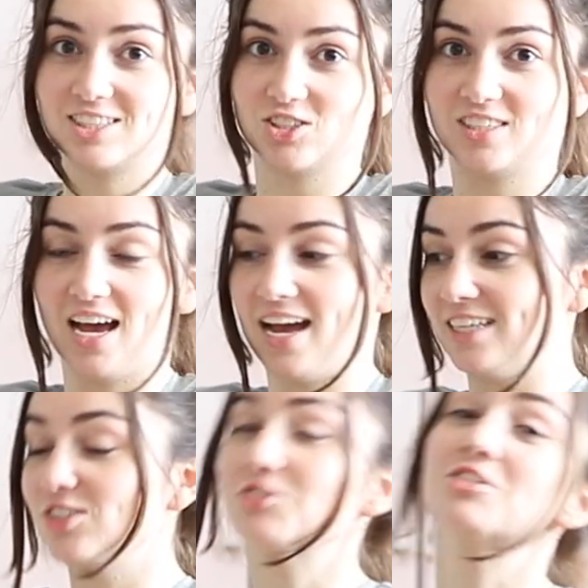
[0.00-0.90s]

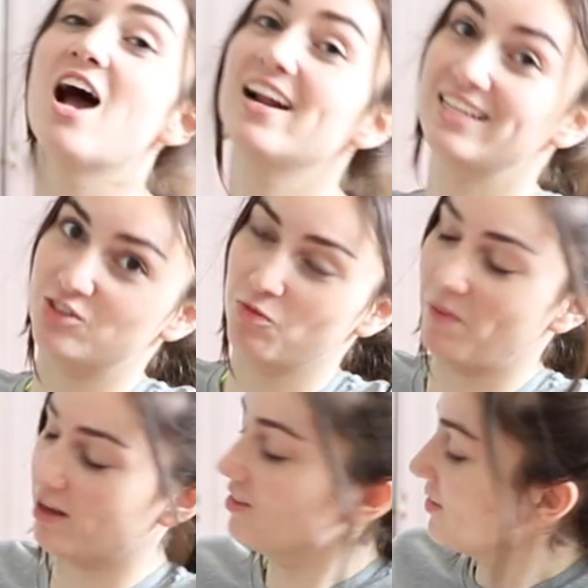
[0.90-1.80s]
exercise, you do not need your
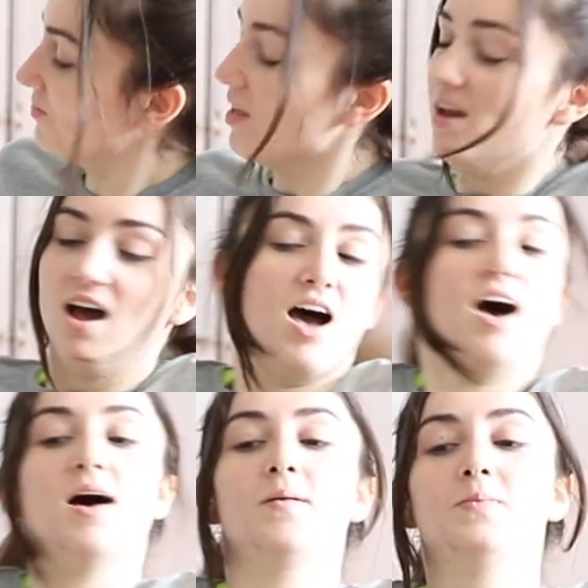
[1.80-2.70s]
belt.
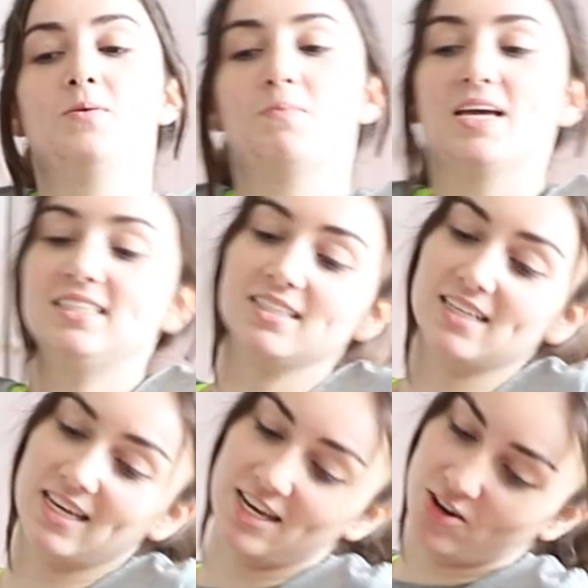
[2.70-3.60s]
Um,
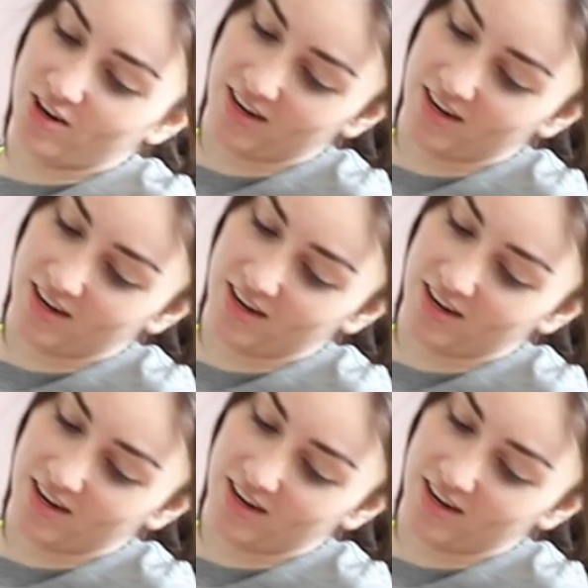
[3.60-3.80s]
basically, you're